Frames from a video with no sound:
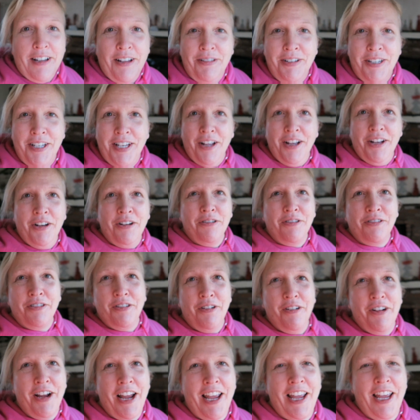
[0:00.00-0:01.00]
I'm so
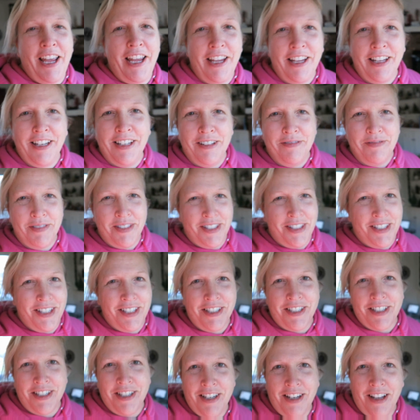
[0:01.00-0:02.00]
great. I'm
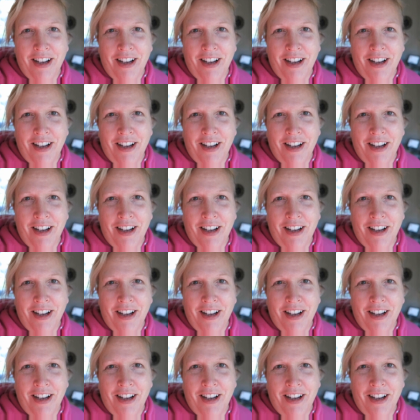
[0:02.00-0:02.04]
such a